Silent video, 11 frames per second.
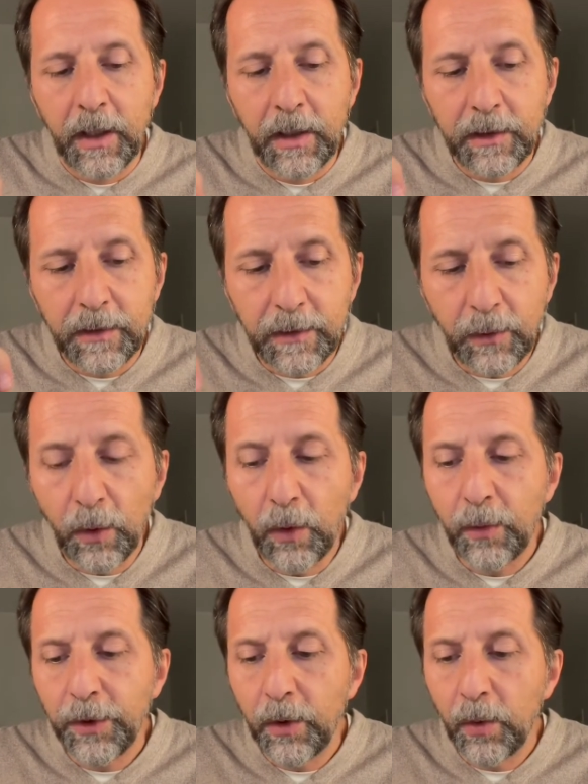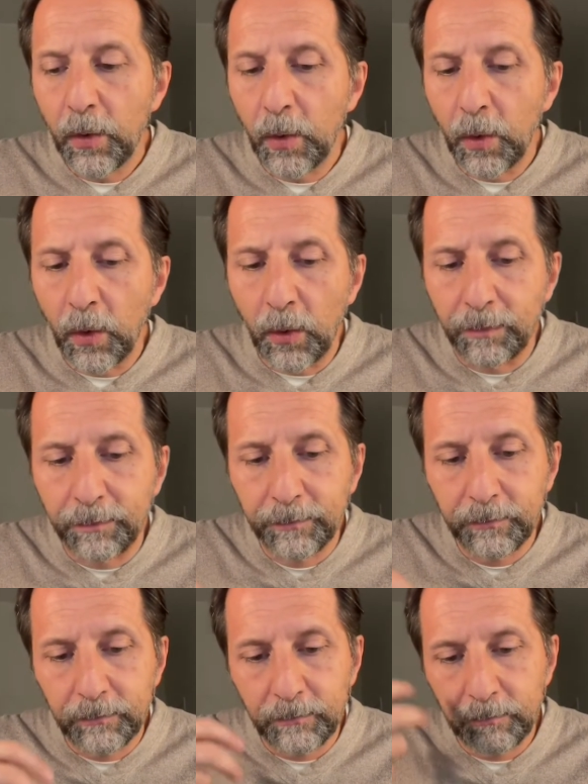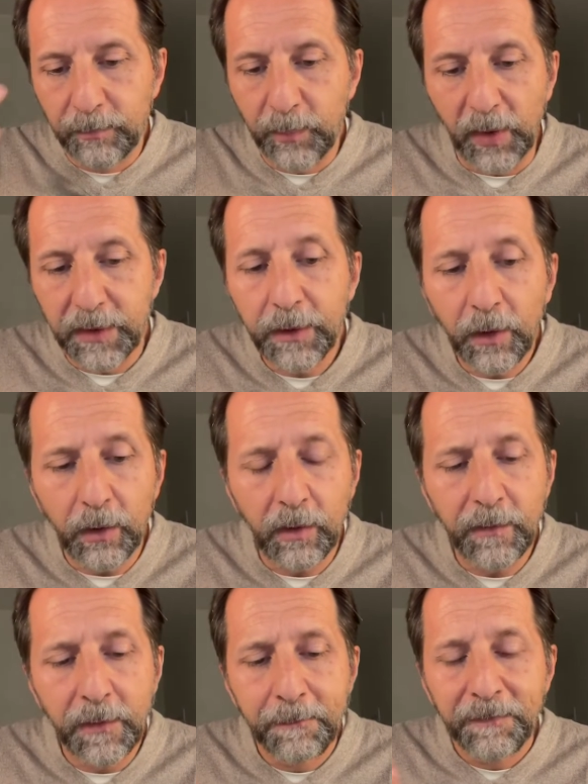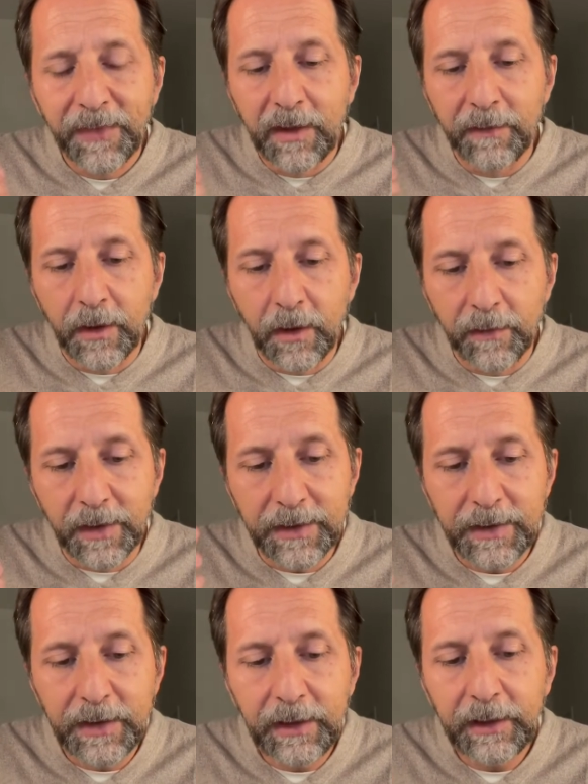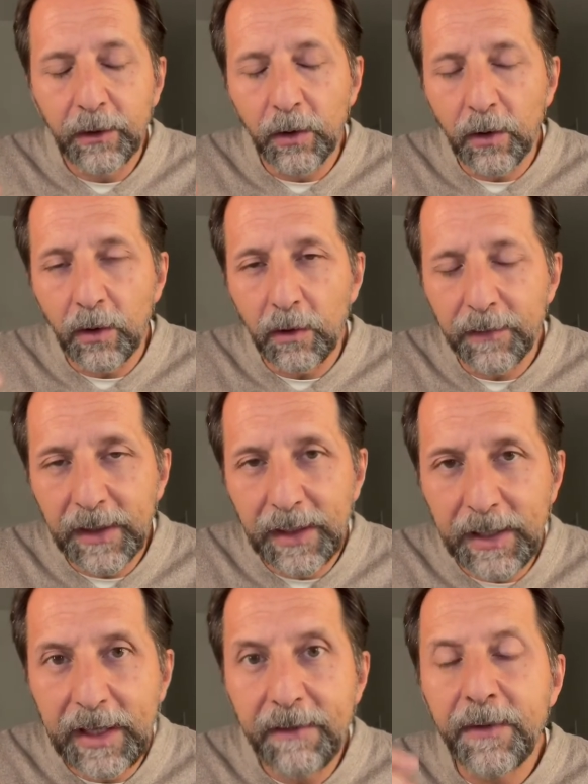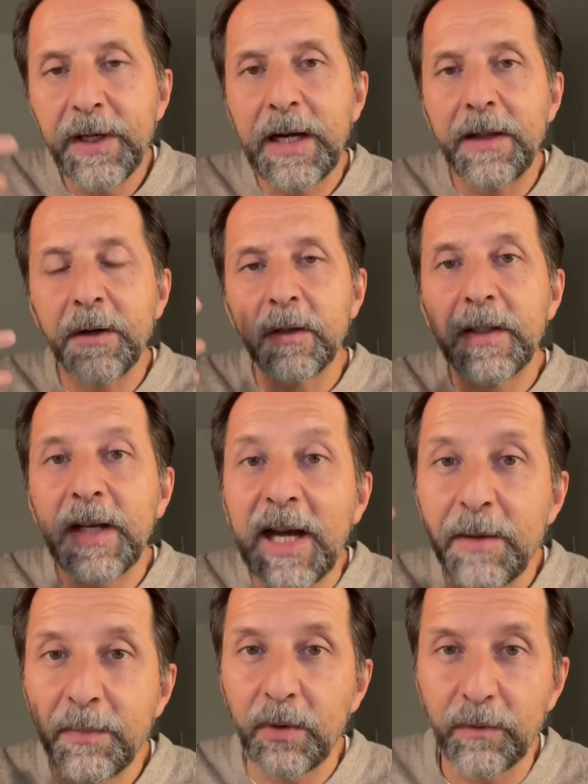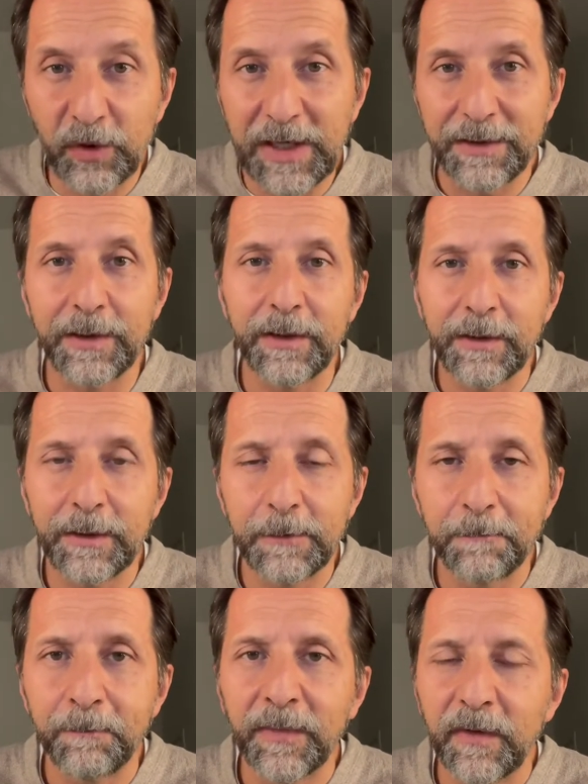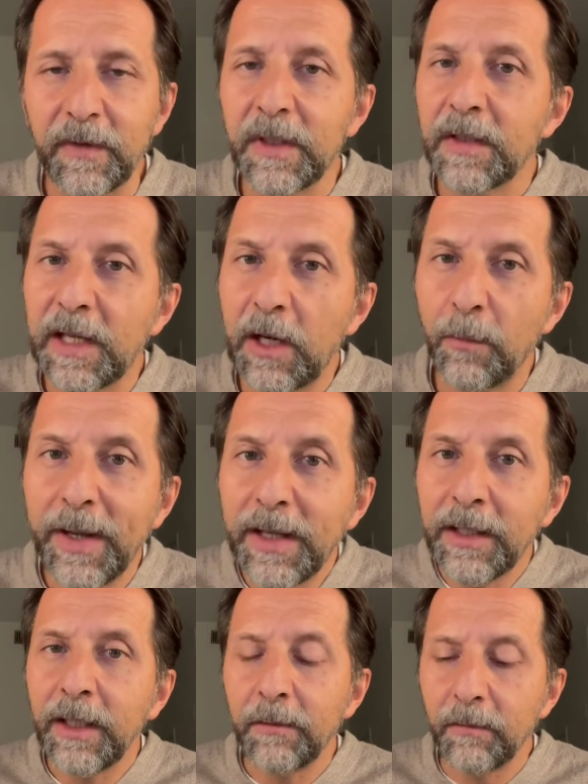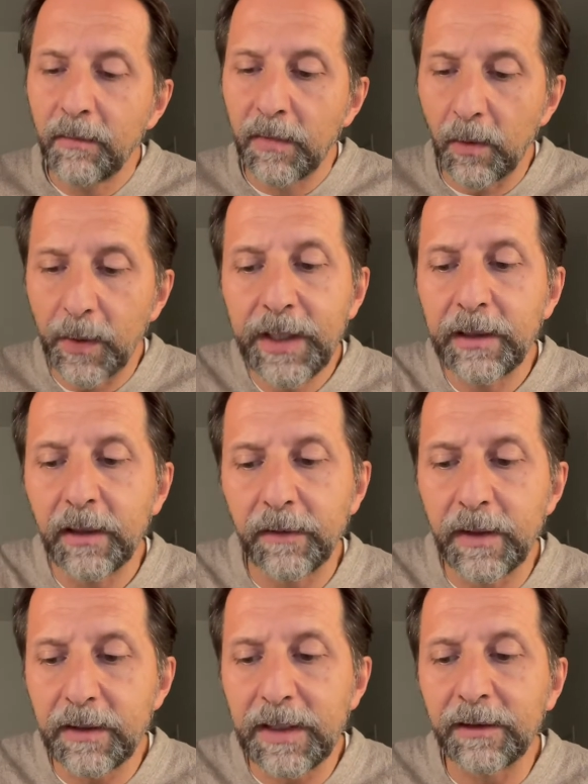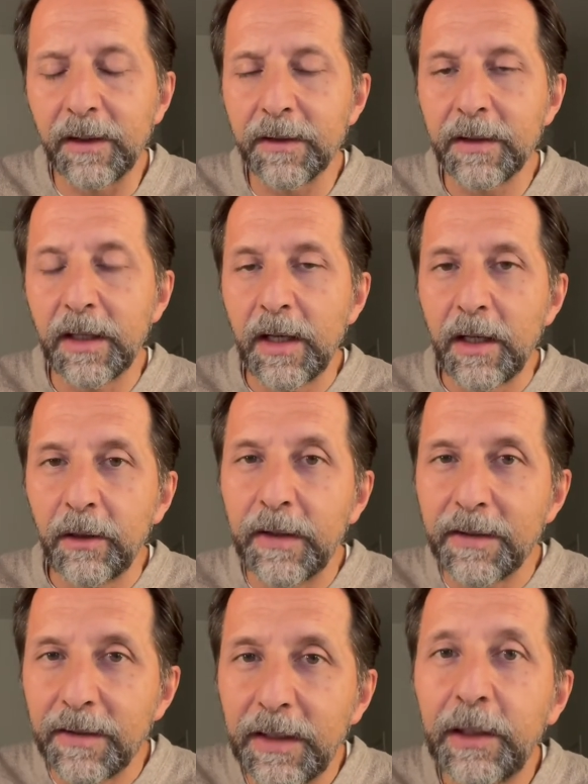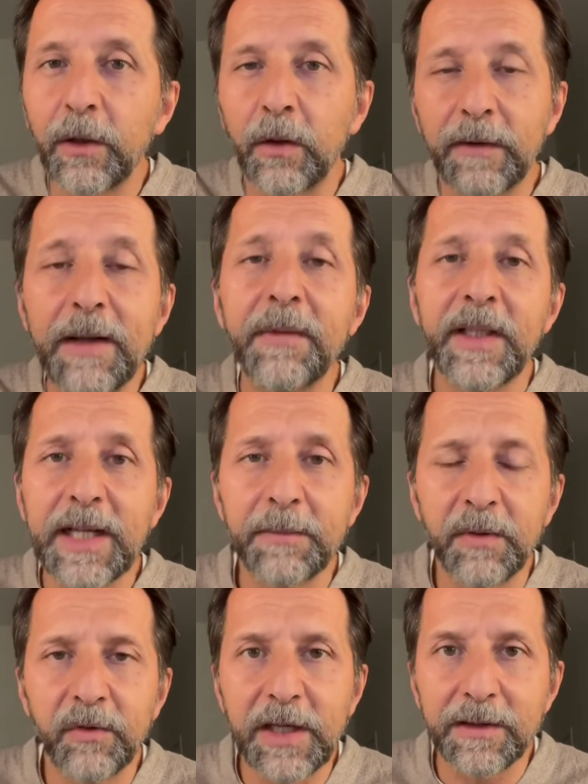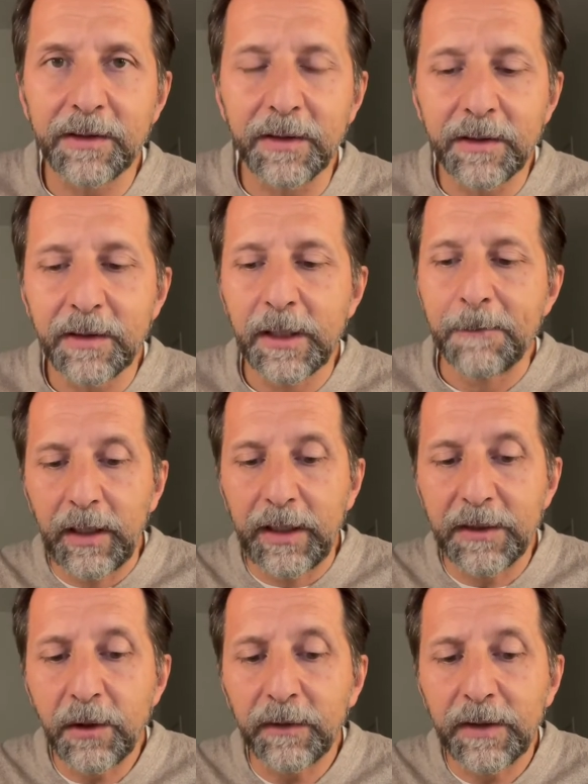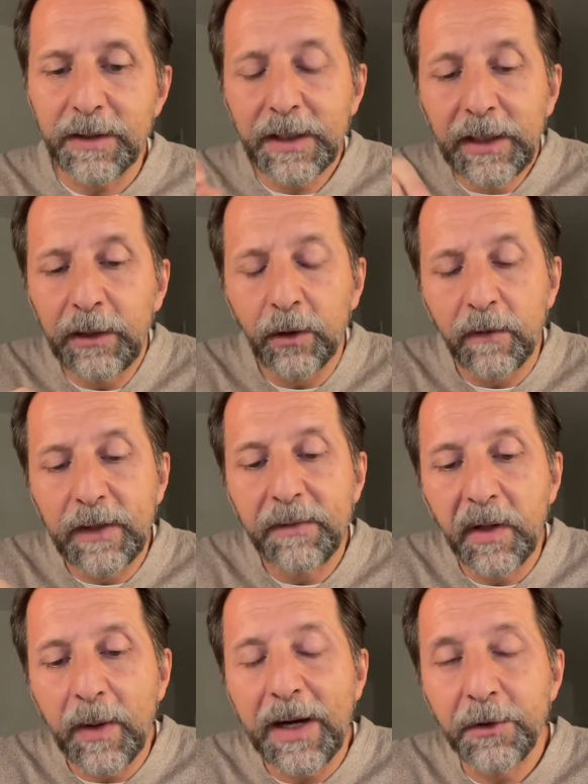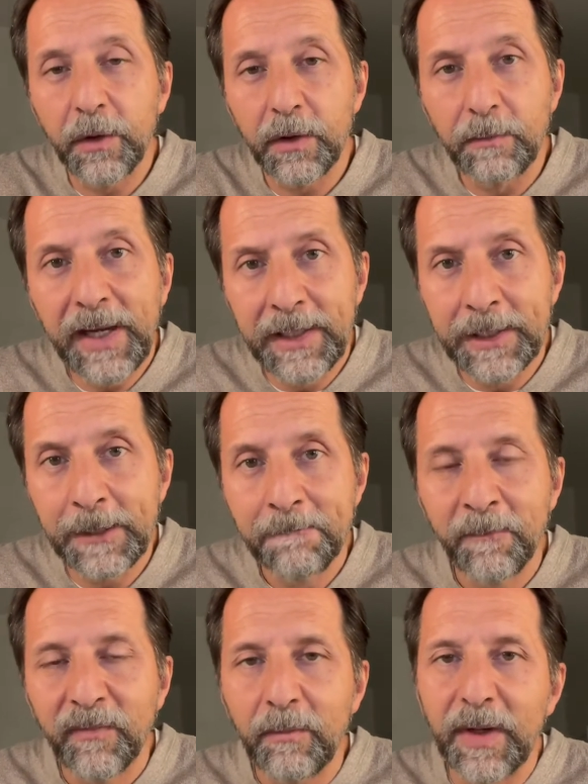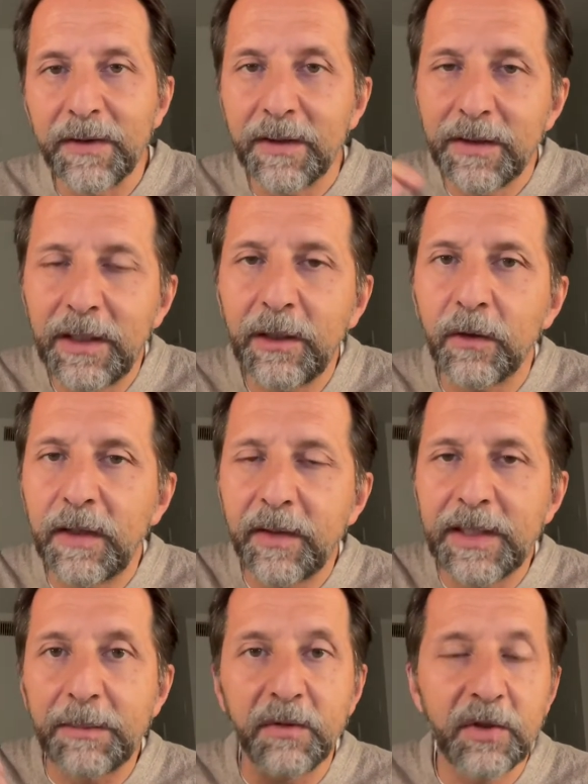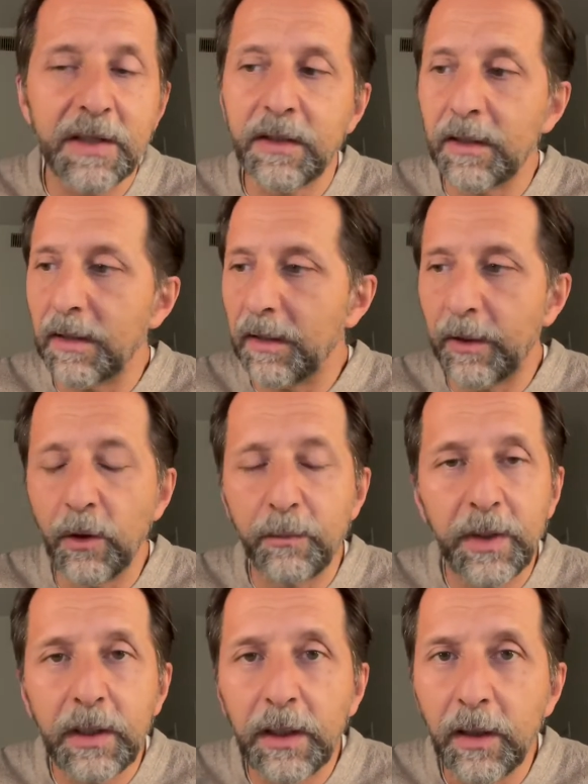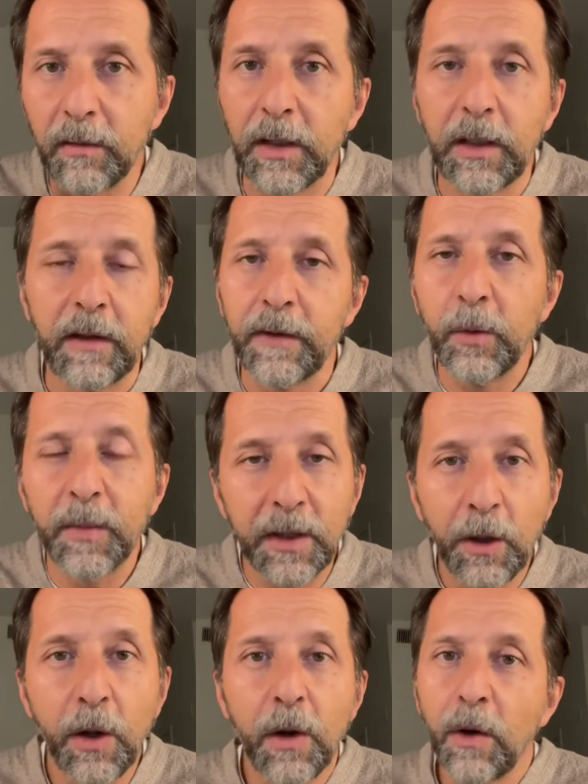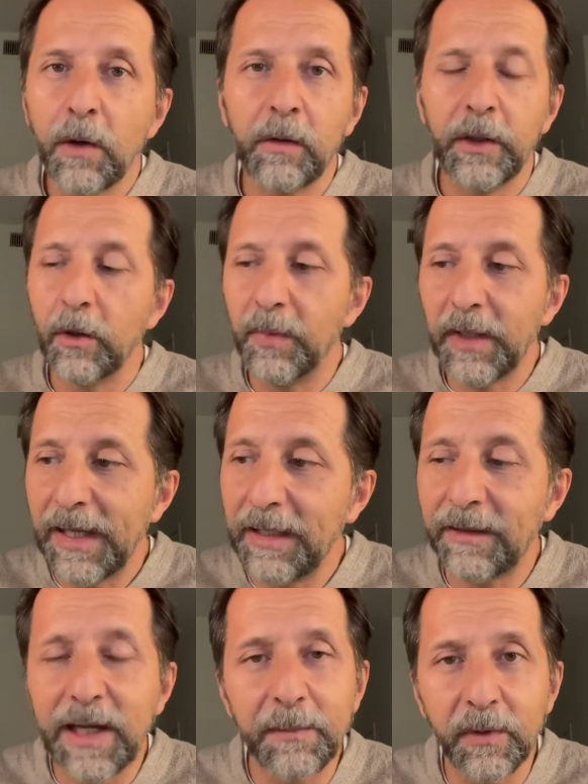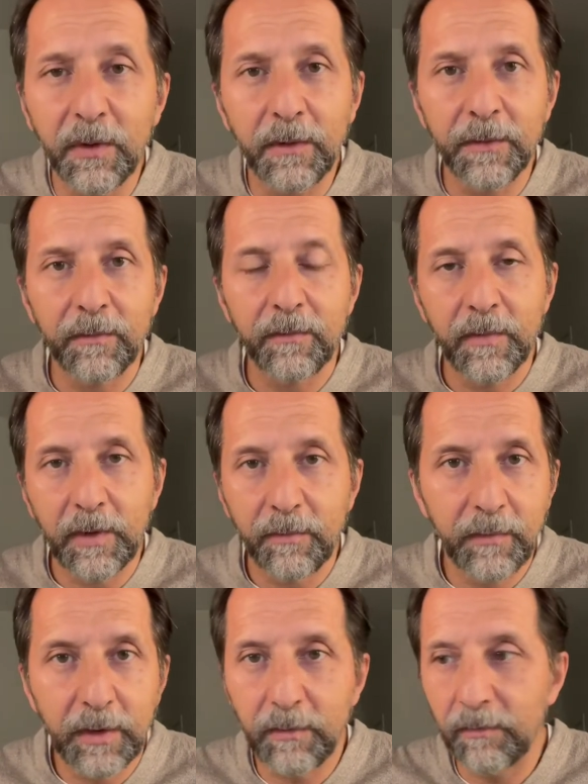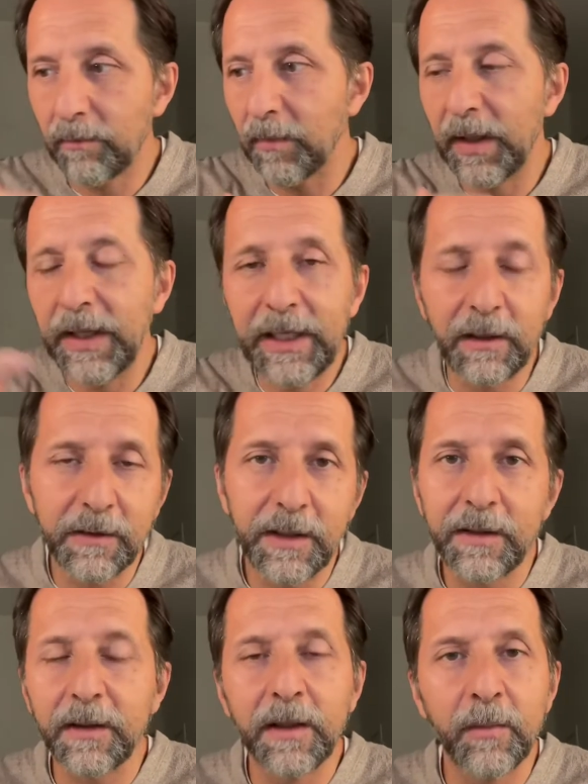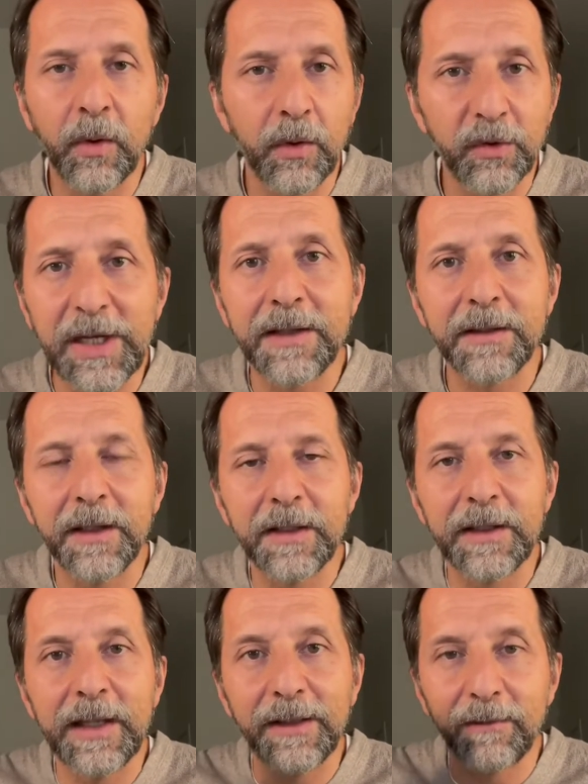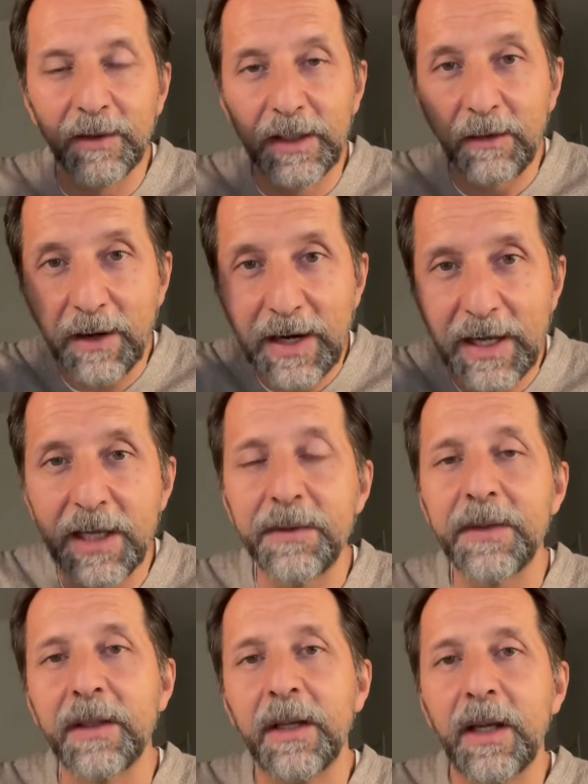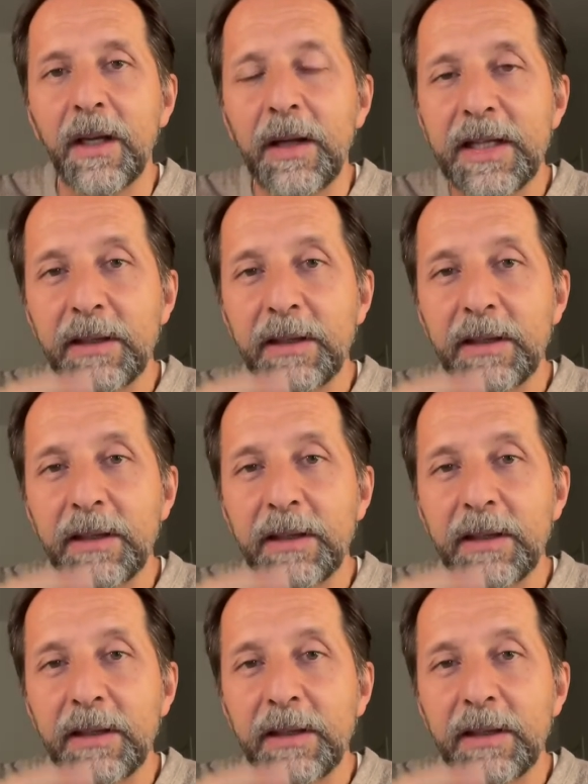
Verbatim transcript: so you preserve the, the seed of every other type of justice. This is how many read this sentence. The seed of every type of justice is not the seed of every righteous man but the seed of every type of justice, it could be human law, it could be any type of legal system or justice that derives as a